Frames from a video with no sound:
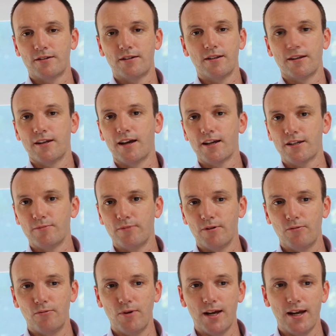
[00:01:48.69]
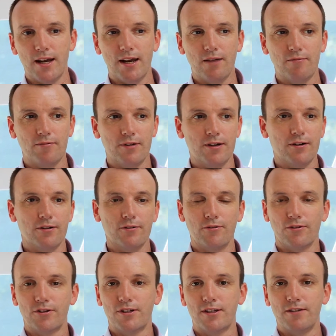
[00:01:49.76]
to the customer where we're not all
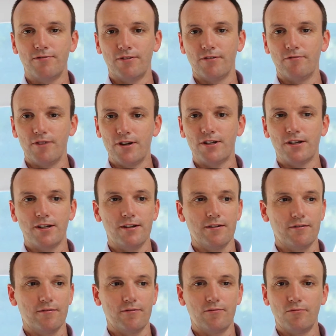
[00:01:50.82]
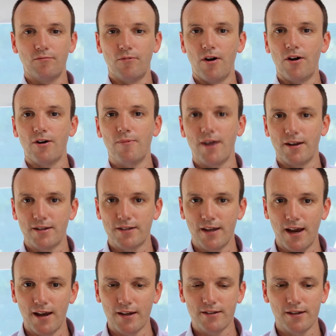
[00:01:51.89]
stiff and rigid and worried about
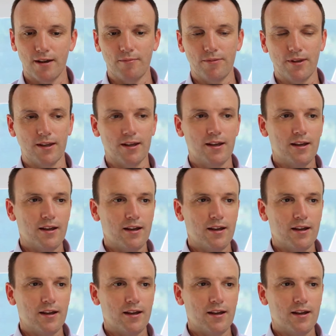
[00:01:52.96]
saying something.